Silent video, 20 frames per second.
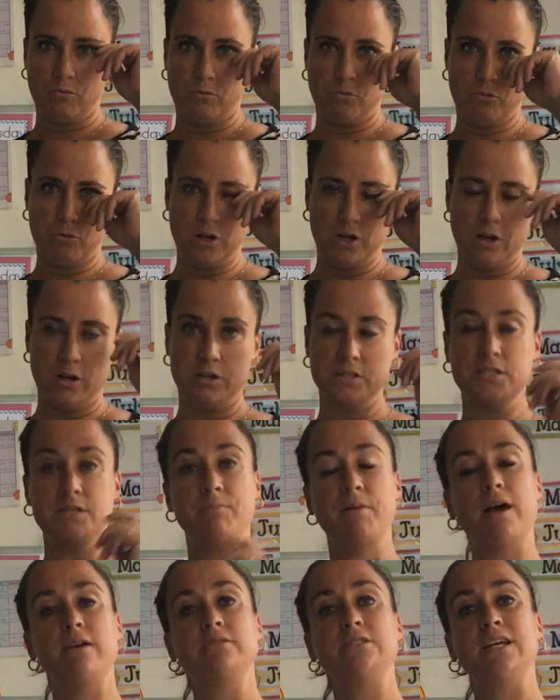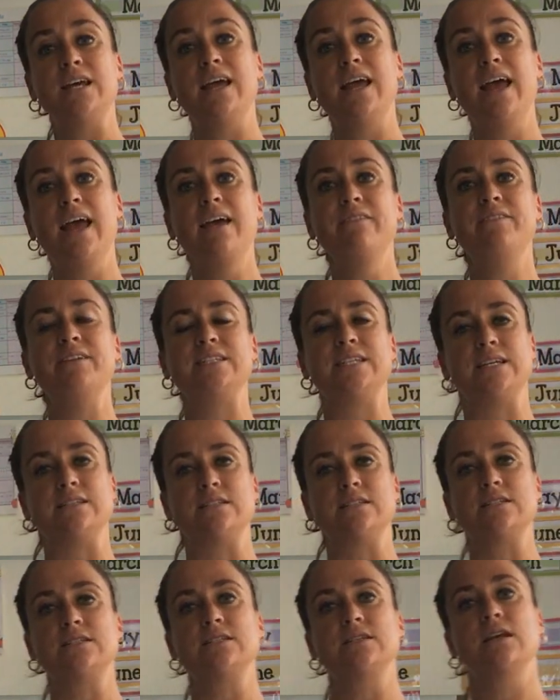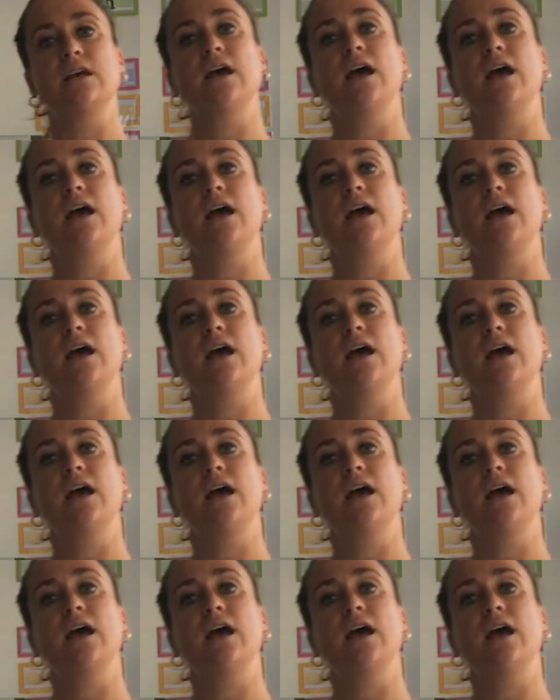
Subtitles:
we learned about evidence.